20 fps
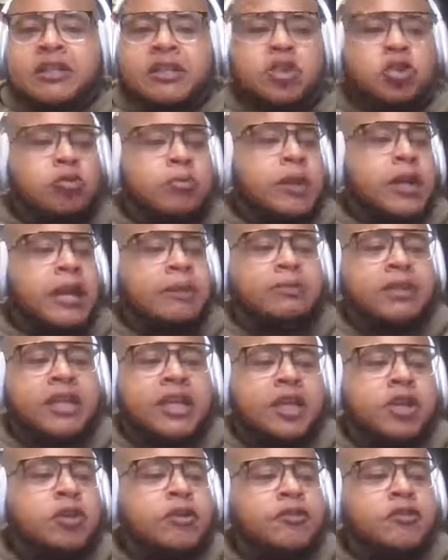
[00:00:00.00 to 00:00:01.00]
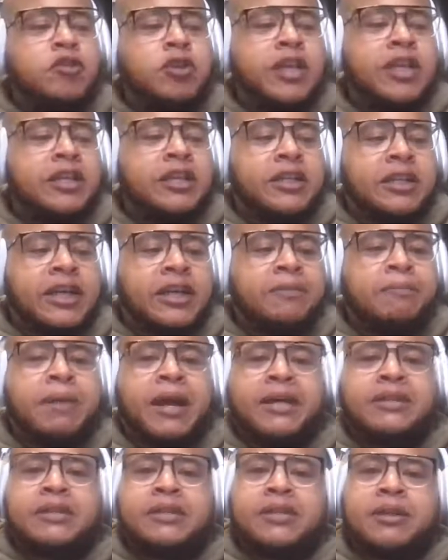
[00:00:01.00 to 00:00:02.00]
assume it. I'm telling you, if you get in the
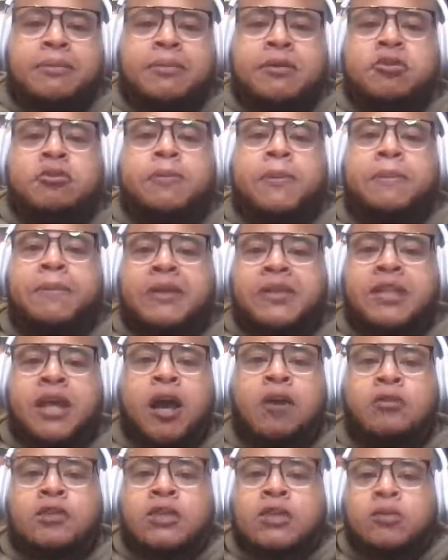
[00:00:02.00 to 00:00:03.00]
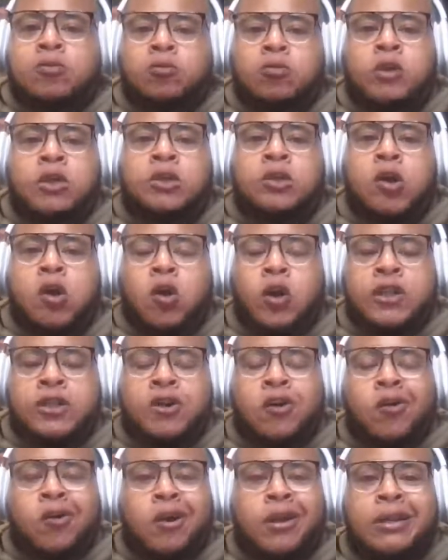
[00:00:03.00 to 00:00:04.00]
inbox of some of those people and talk to them real heart
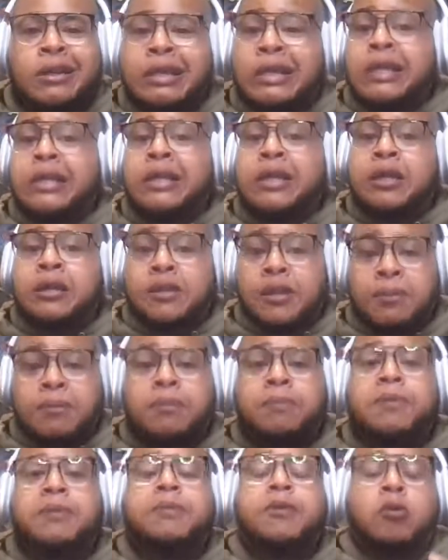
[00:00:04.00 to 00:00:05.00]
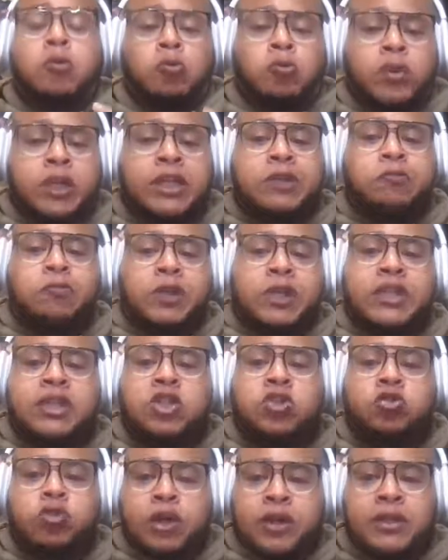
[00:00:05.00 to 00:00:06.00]
to heart, some of them people are really, really
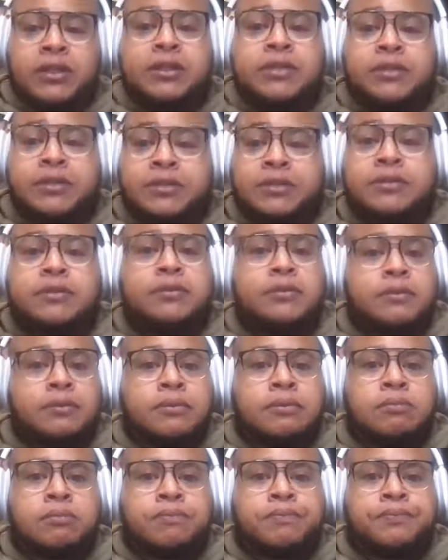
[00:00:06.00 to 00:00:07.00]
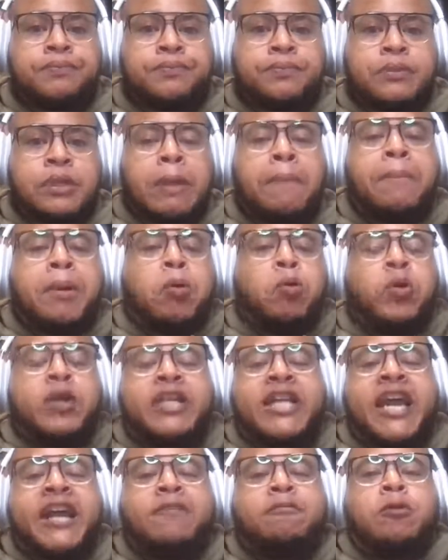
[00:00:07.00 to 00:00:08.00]
struggling. But
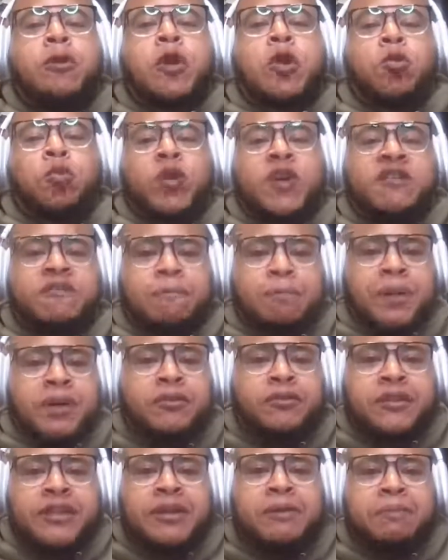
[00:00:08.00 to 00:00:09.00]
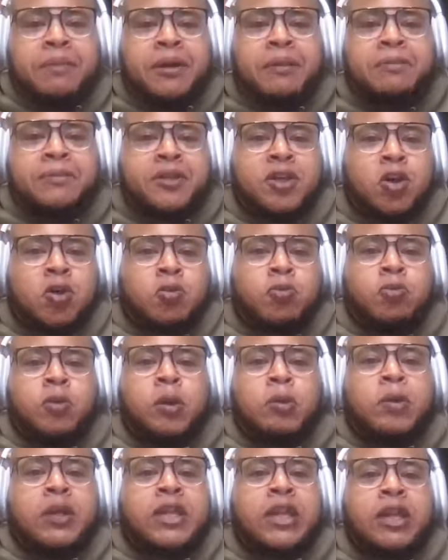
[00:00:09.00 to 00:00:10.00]
we built them up so
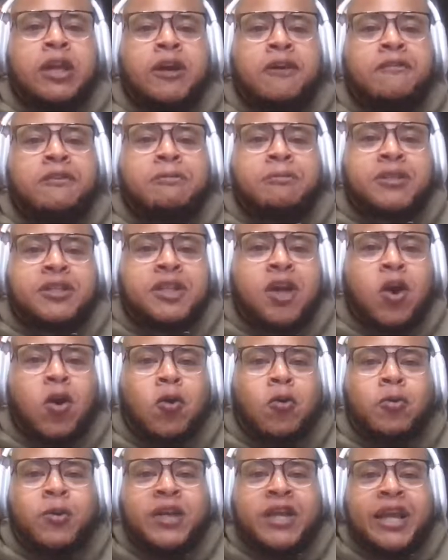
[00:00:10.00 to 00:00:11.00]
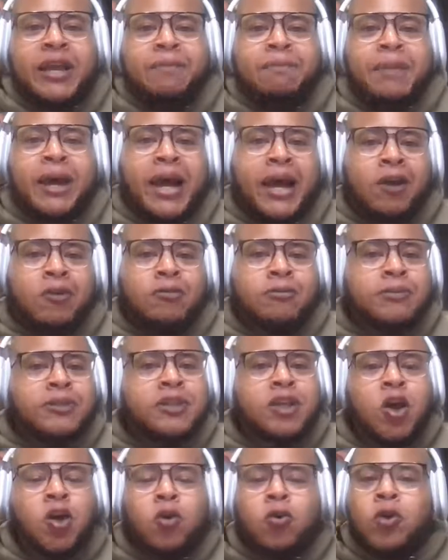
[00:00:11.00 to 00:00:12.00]
where we love them so, we admire them
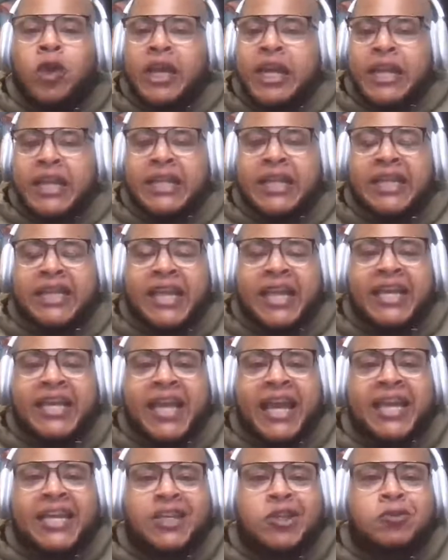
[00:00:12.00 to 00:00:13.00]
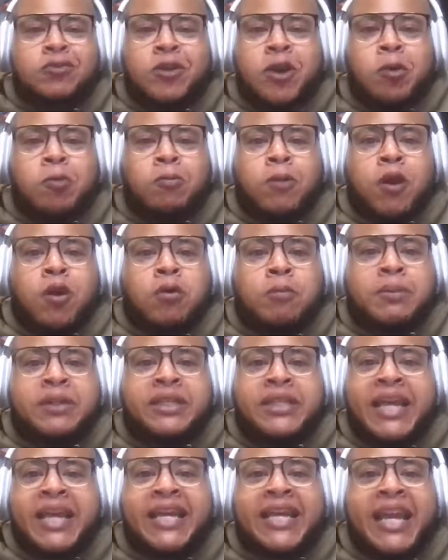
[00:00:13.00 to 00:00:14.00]
so that they can't do no wrong,
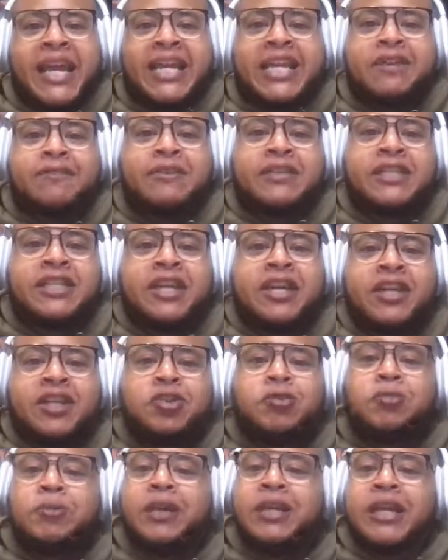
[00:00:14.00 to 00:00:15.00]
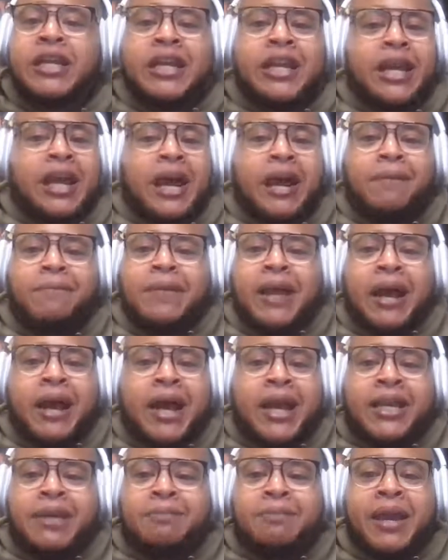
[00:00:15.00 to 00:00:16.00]
but they can't even tell you what
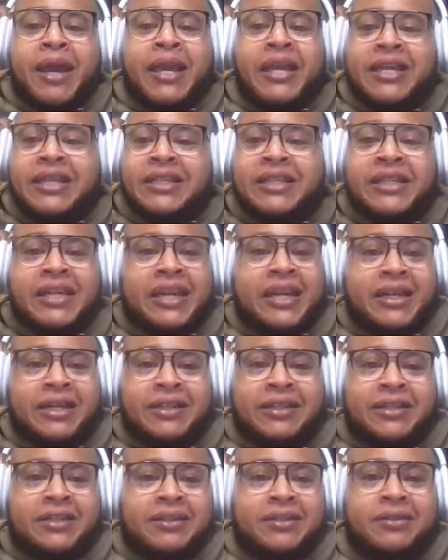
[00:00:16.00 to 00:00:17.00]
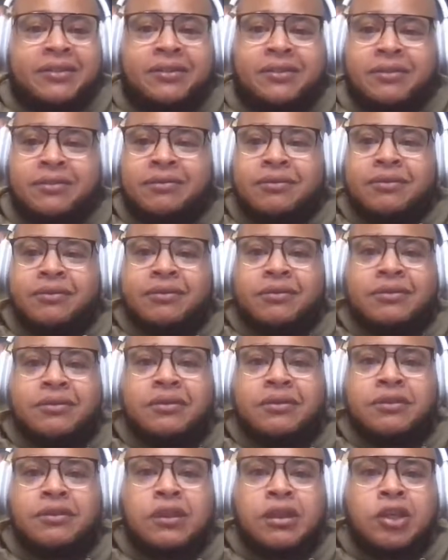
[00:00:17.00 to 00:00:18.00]
I ain't made it yet.
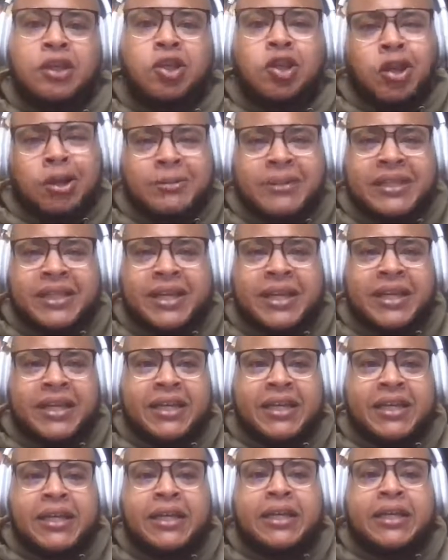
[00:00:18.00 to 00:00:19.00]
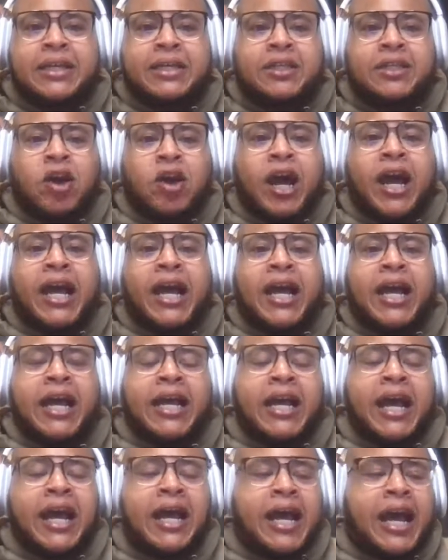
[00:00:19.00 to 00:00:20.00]
You know what I'm saying? So
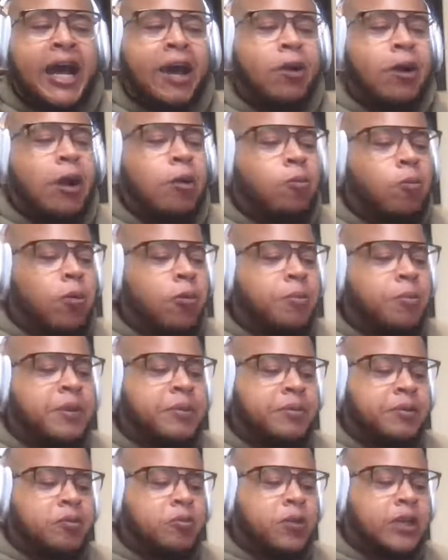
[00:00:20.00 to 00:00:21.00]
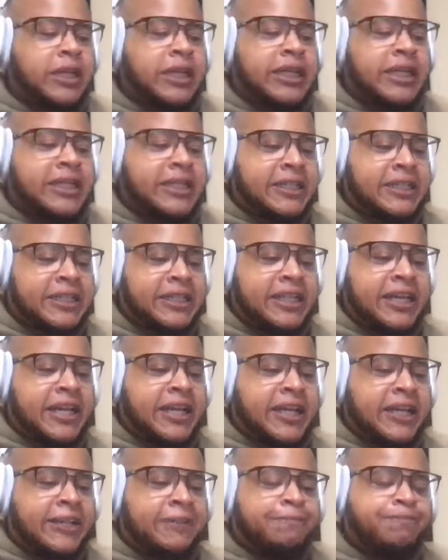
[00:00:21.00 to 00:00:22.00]
I want people to really
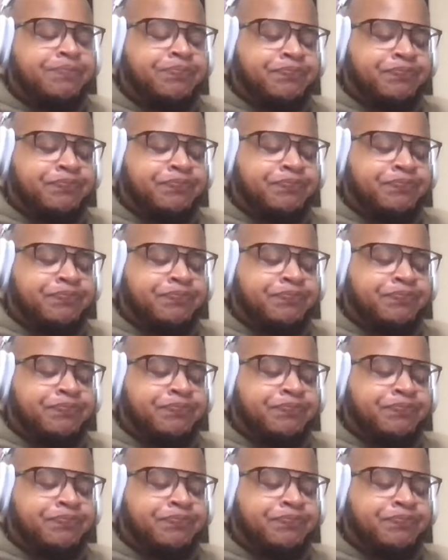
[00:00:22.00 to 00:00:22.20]
understand that,